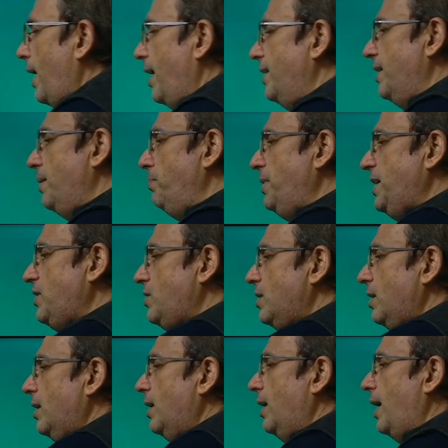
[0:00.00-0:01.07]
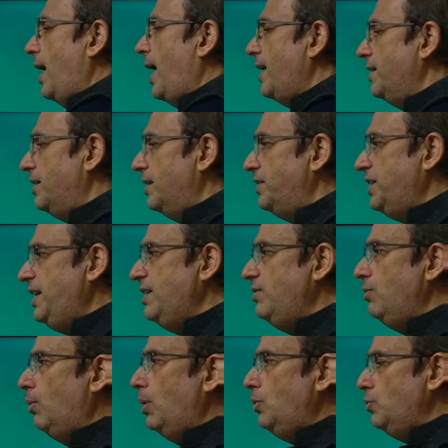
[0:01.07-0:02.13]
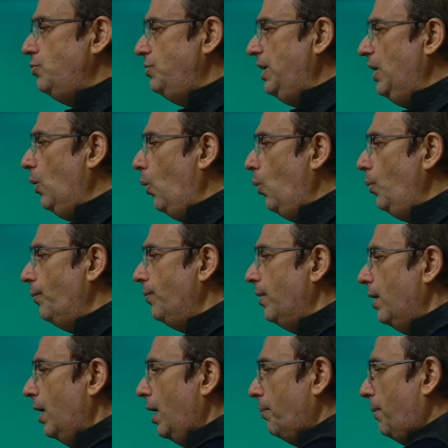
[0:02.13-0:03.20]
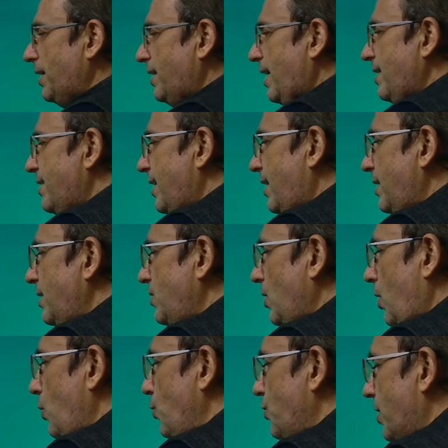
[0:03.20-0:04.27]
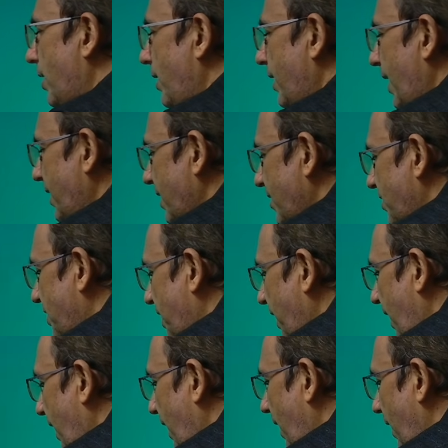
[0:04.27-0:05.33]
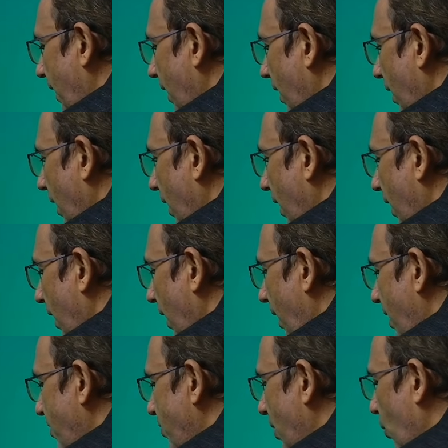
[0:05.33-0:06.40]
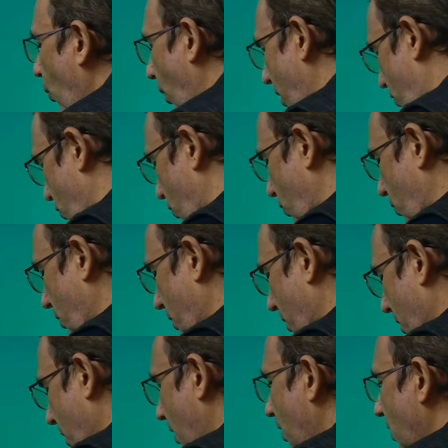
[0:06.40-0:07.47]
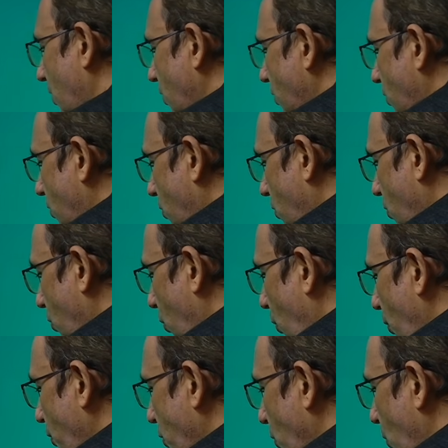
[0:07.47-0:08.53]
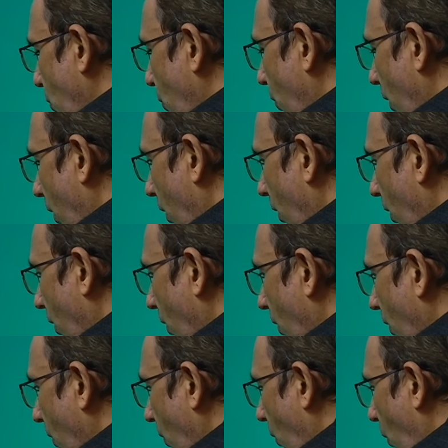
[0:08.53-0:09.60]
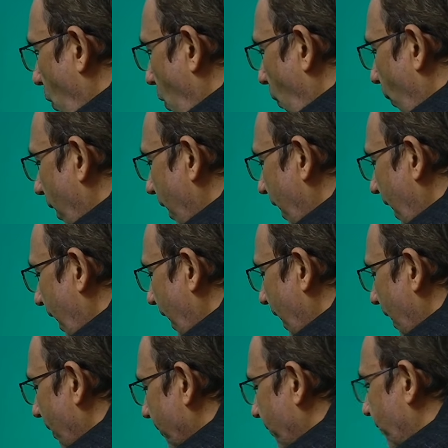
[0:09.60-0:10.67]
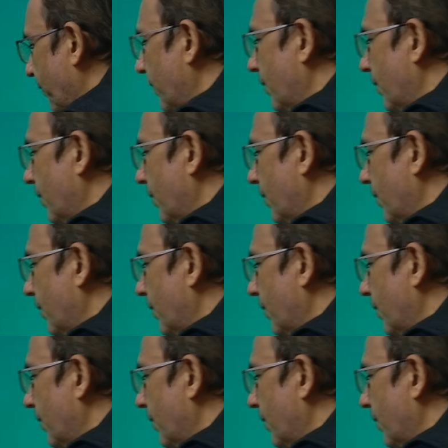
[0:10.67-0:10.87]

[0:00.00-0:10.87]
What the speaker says: and they meet at t is equal to 0. But there is another solution, that is t is equal to 2u over a.